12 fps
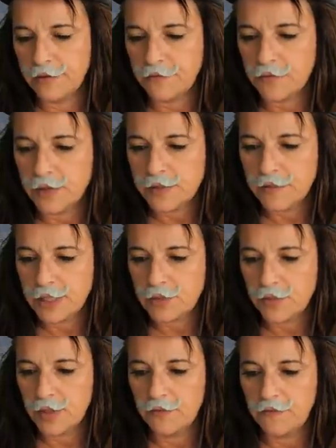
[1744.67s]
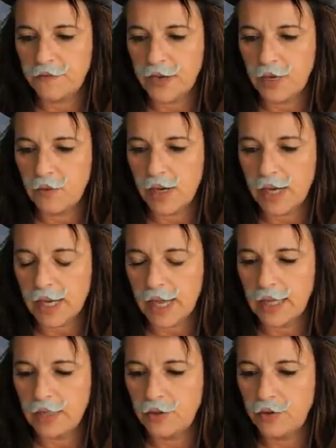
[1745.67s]
difference between falloir
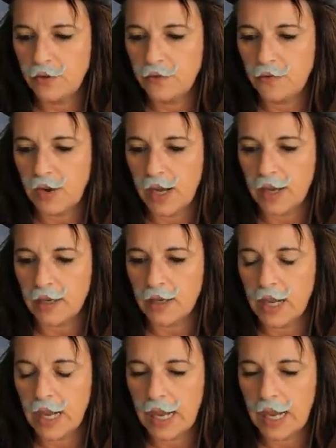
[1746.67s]
and devoir.